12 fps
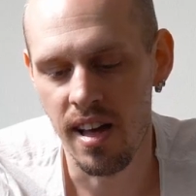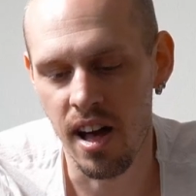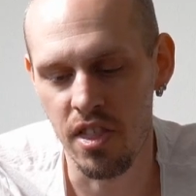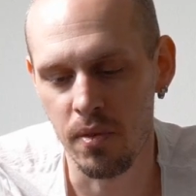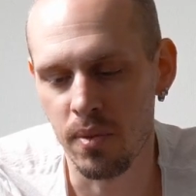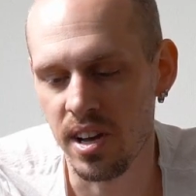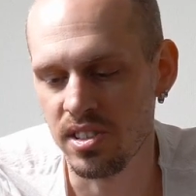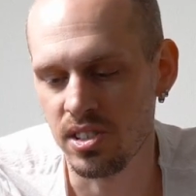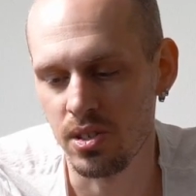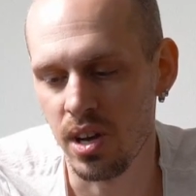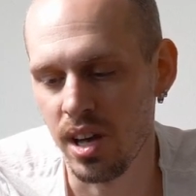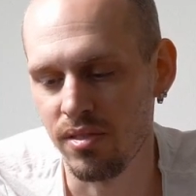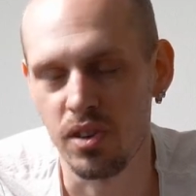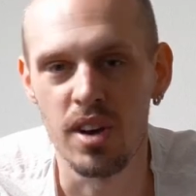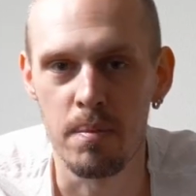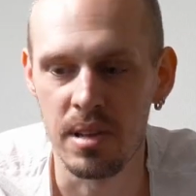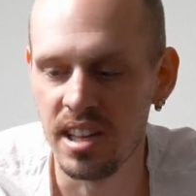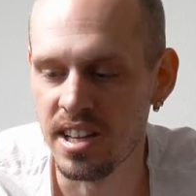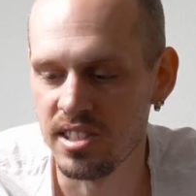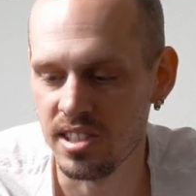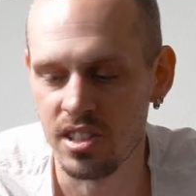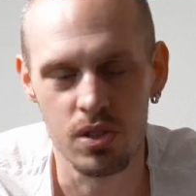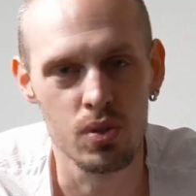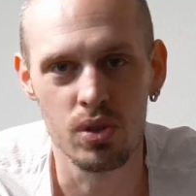Otherwise you have a crappy lens
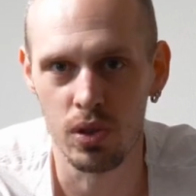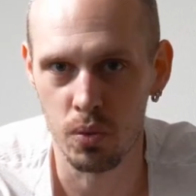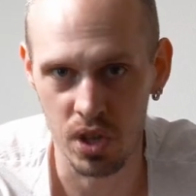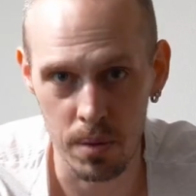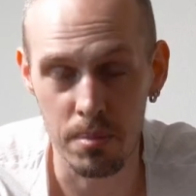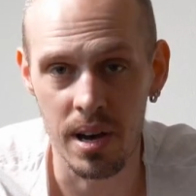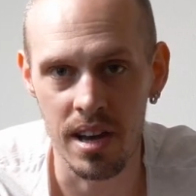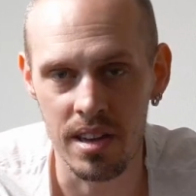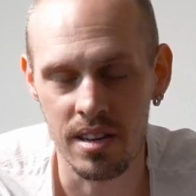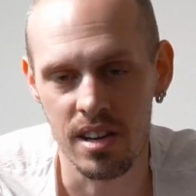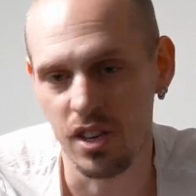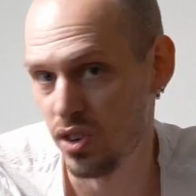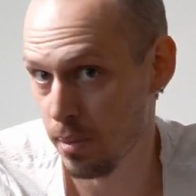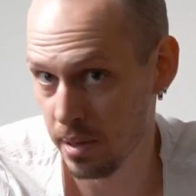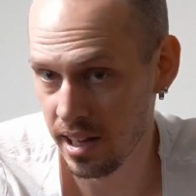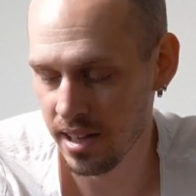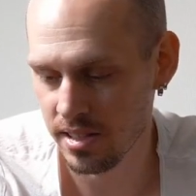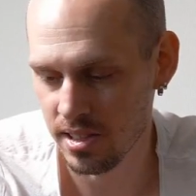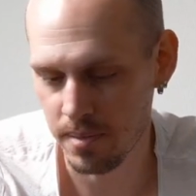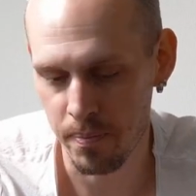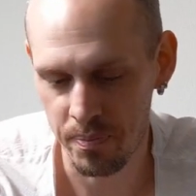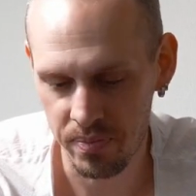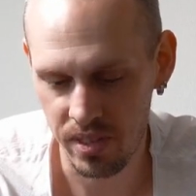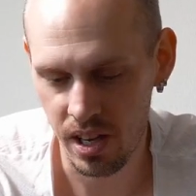and you do not want to buy a crappy lens.
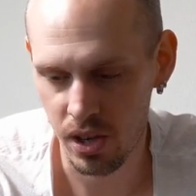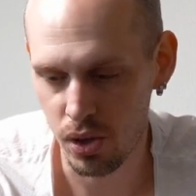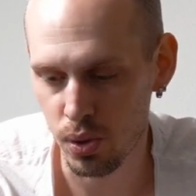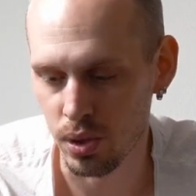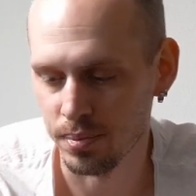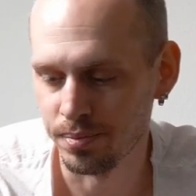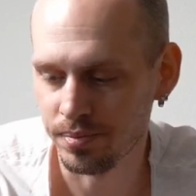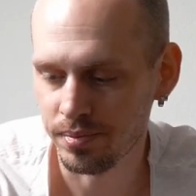Cool.